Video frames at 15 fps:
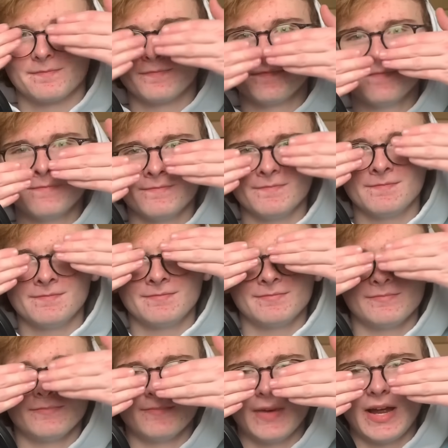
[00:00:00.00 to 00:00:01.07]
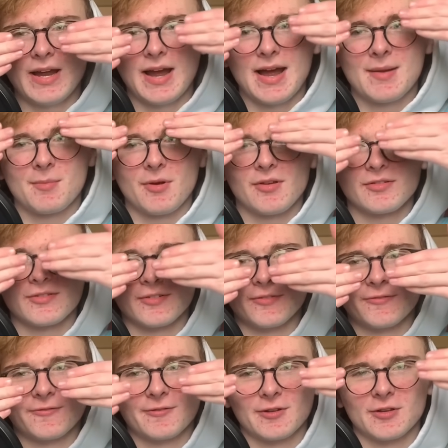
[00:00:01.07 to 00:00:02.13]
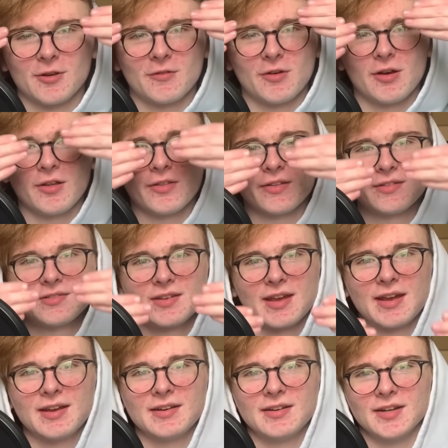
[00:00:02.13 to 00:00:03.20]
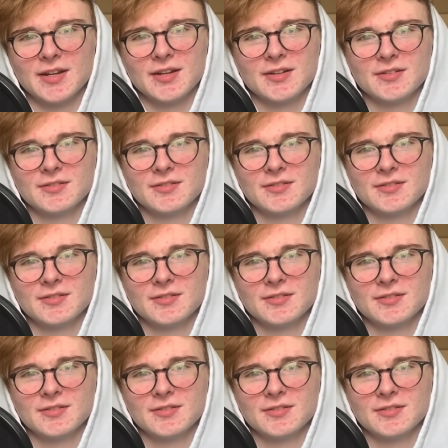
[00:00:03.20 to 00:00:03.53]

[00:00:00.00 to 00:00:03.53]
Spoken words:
My eyeballs are full of all this candy.